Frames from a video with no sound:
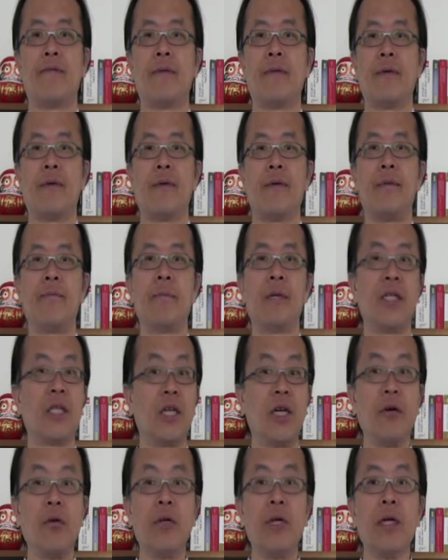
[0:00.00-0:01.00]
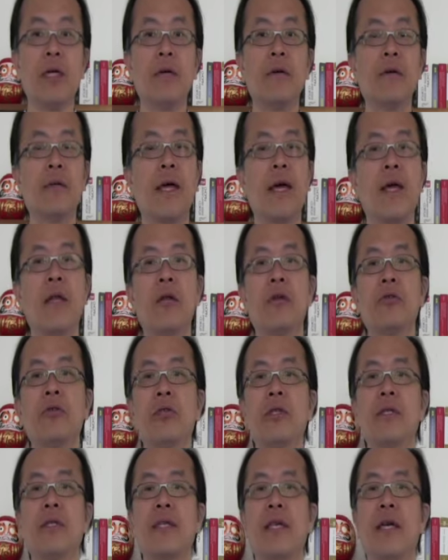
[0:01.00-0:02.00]
the material,
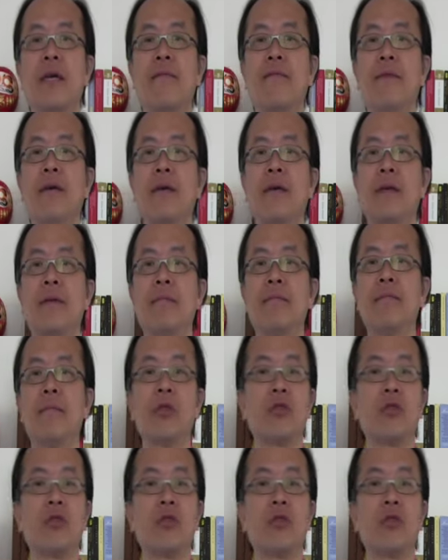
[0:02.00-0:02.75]
energy saving